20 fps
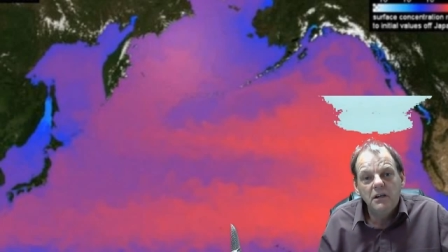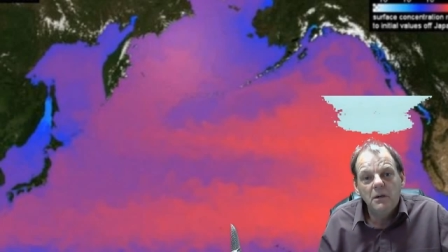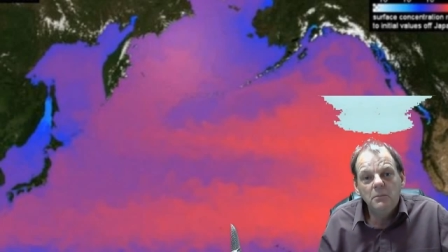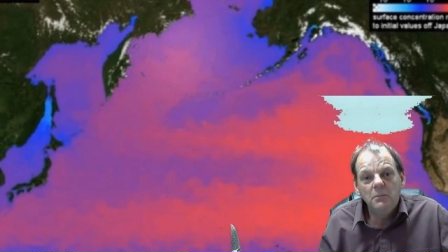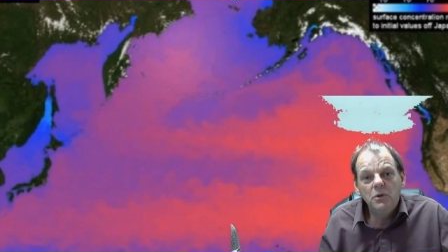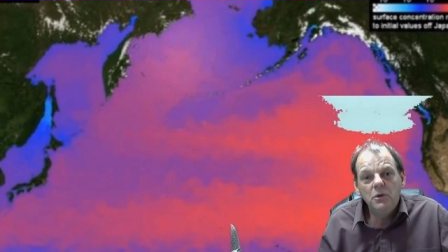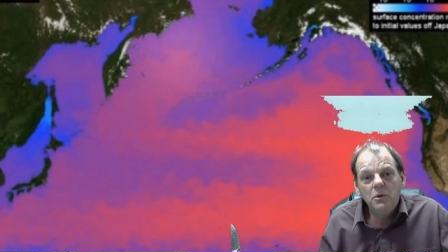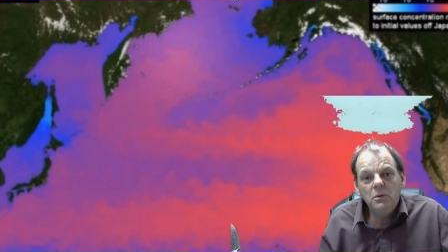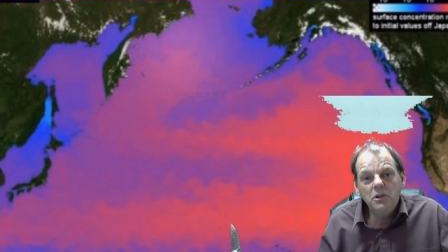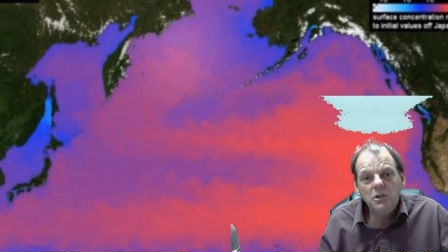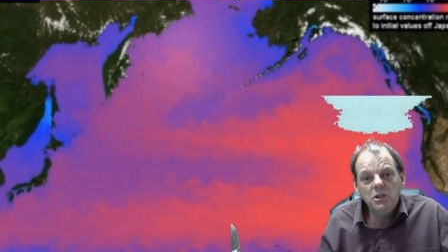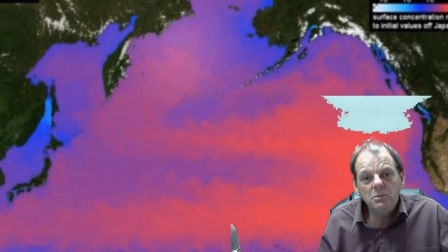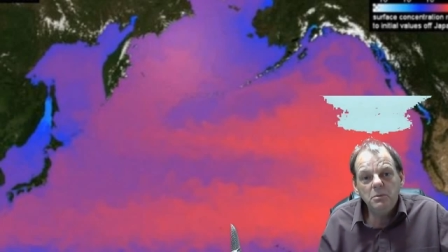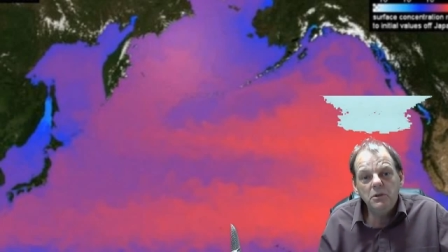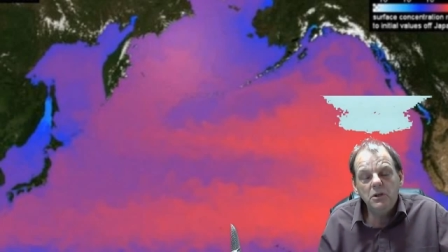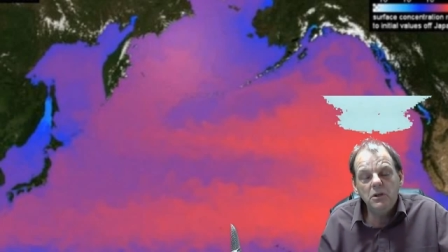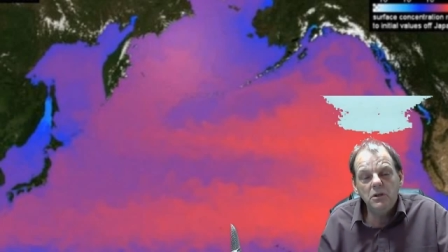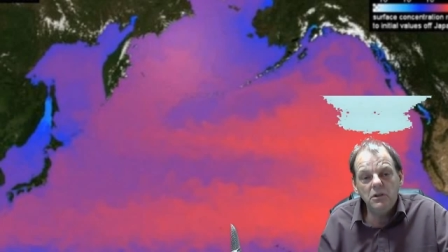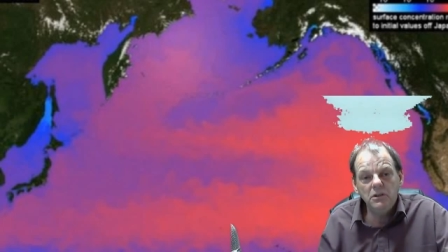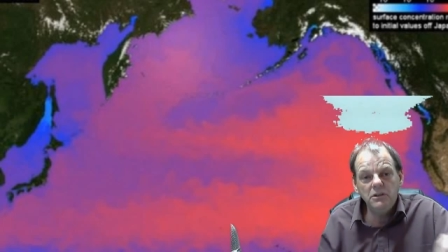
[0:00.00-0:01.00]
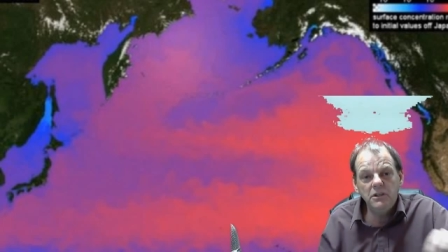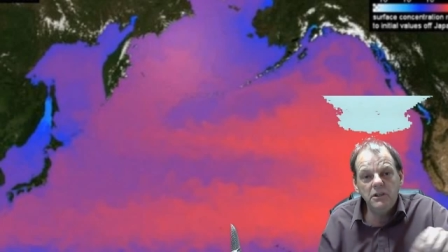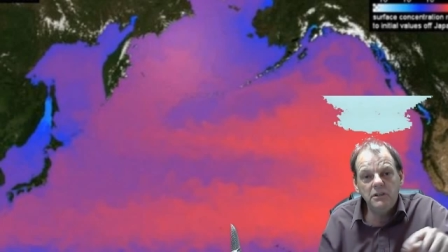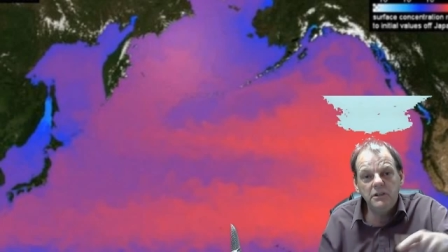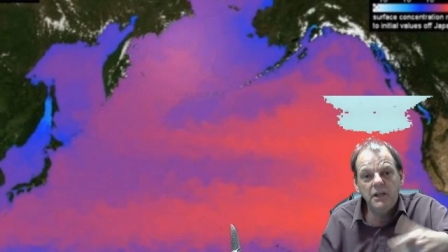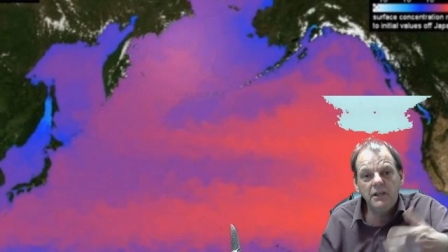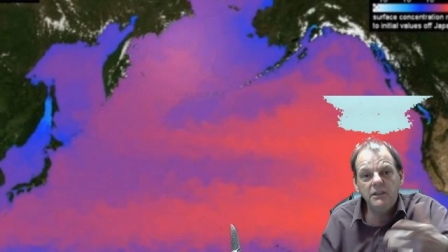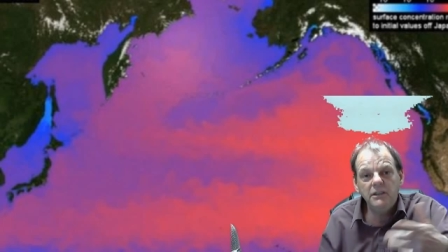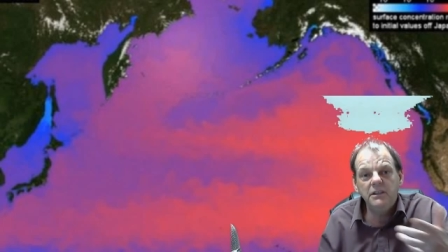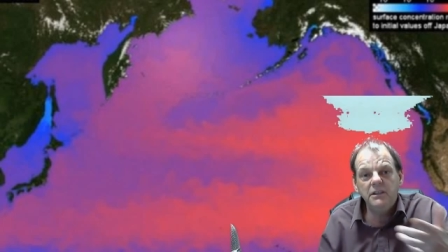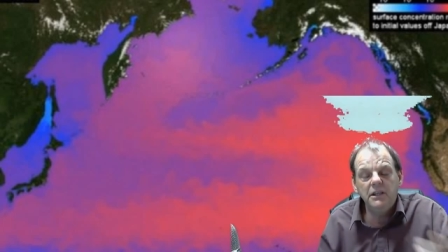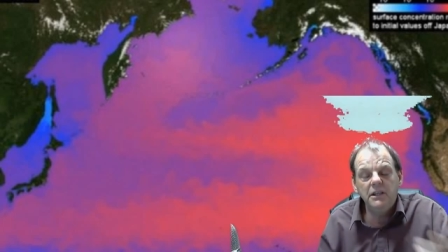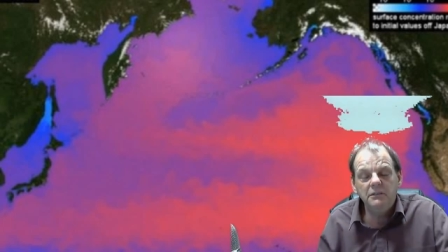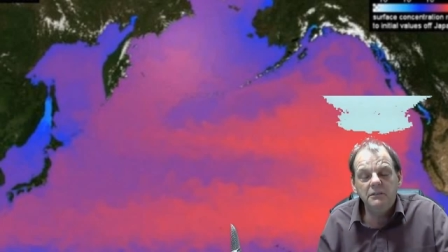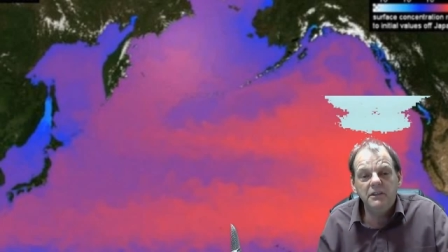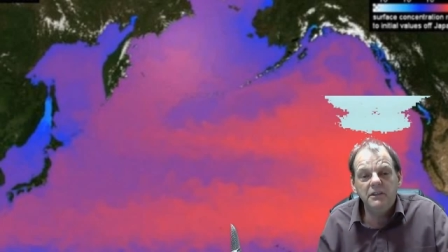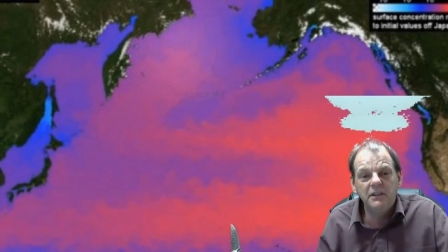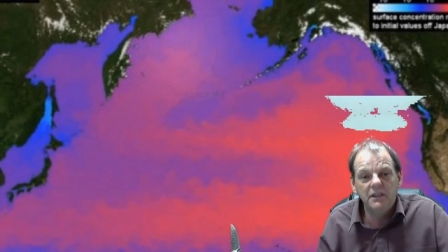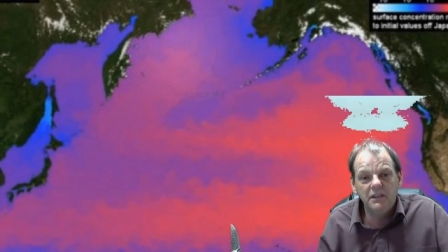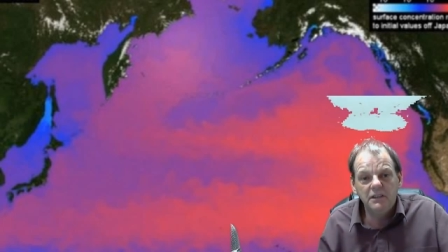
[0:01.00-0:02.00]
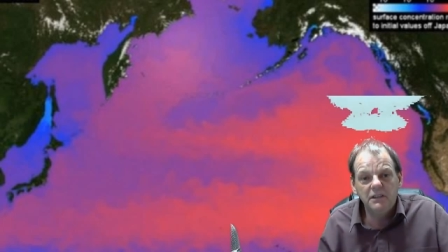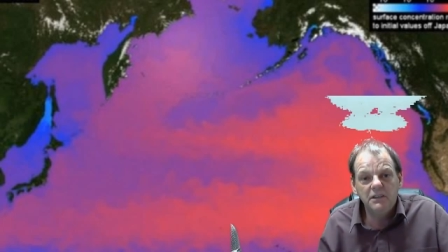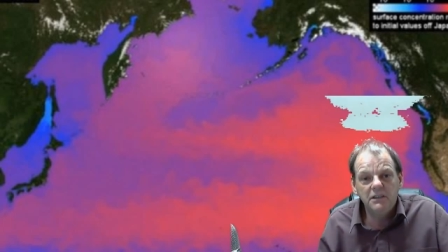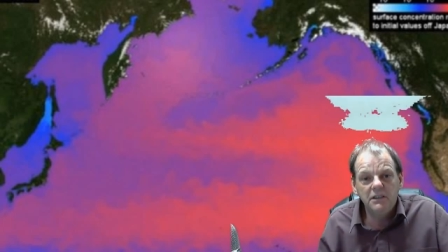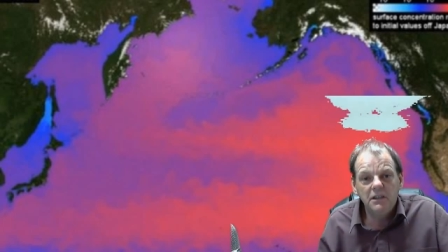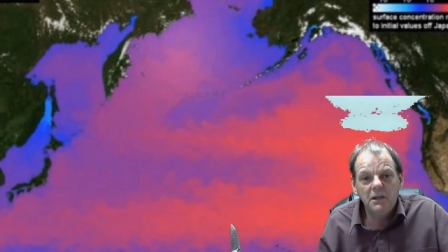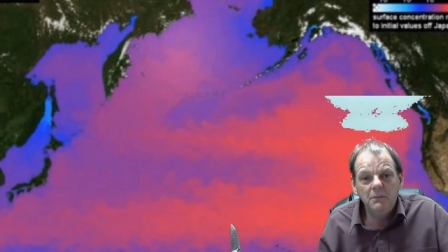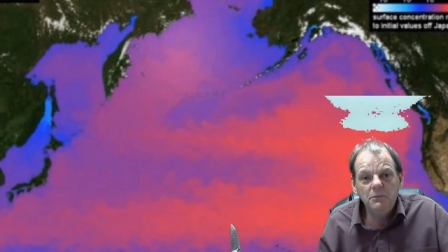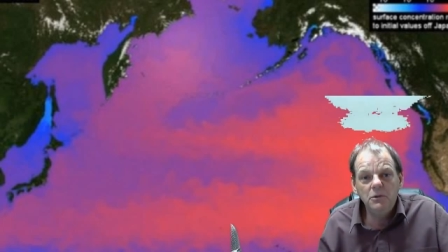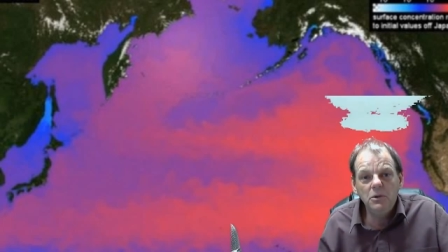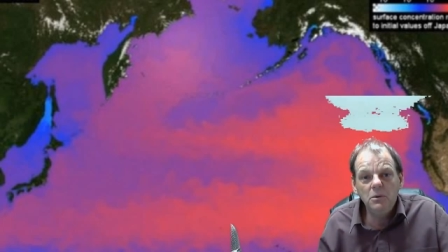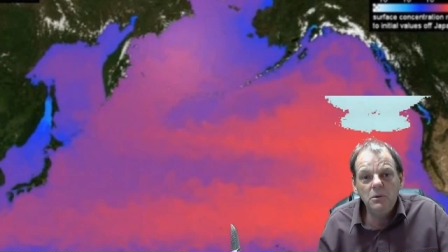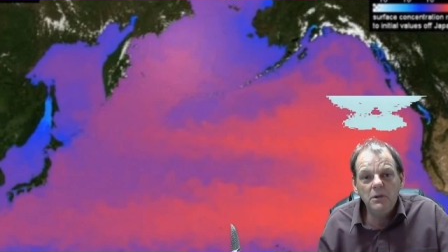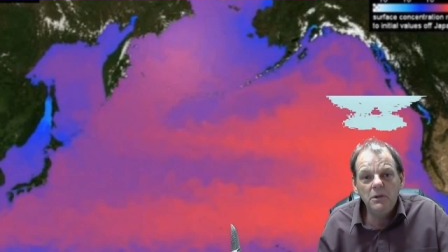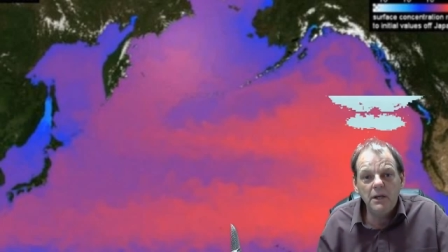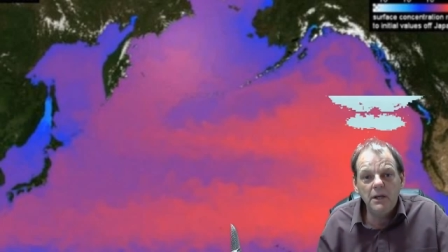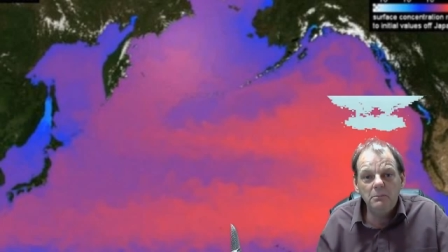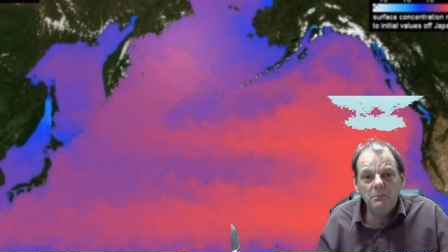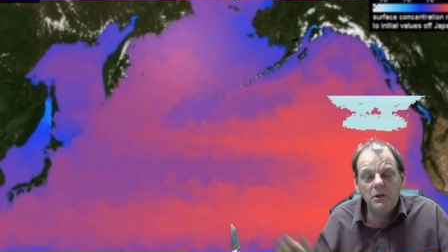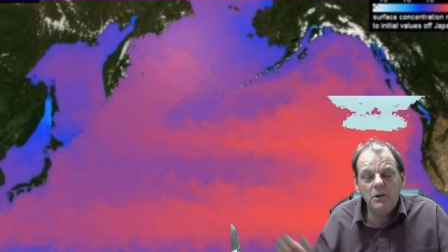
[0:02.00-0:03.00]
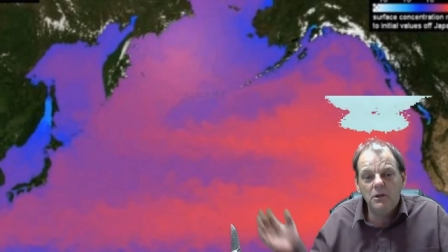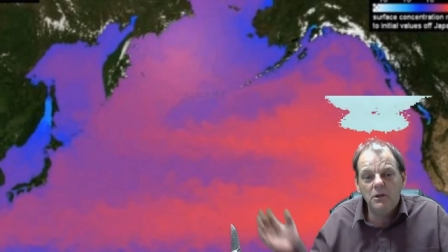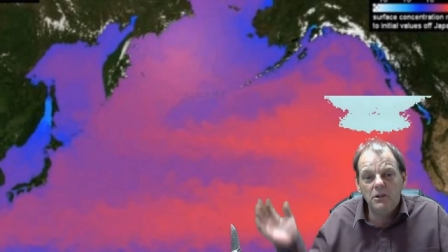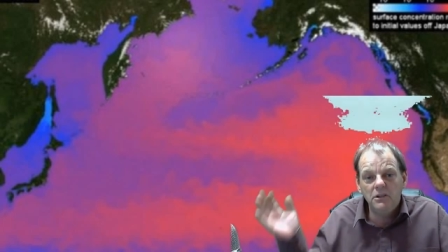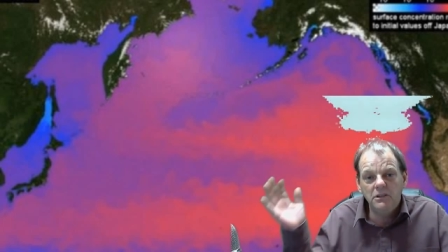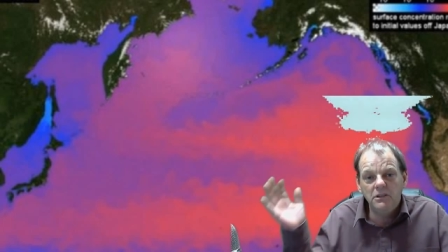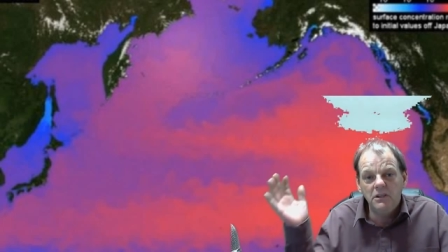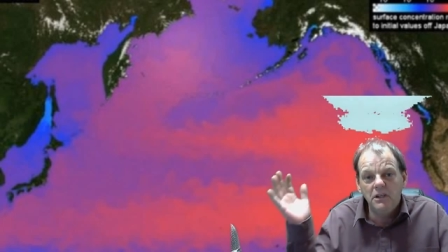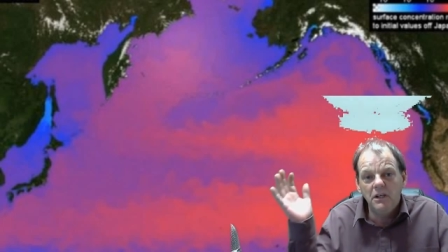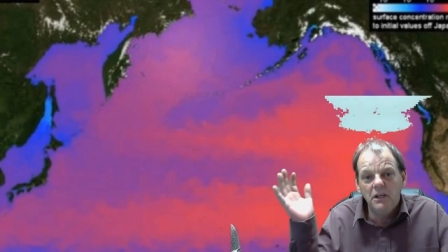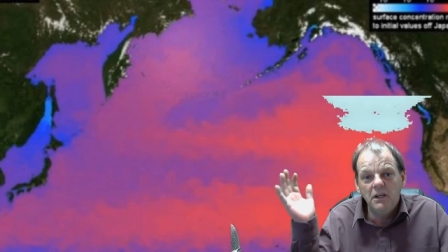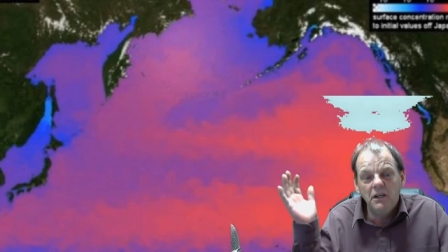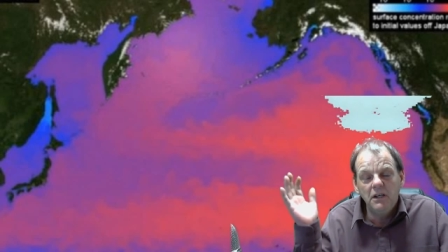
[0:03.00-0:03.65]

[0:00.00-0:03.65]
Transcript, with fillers: I'm doing this because that's the evidence. I'm doing that because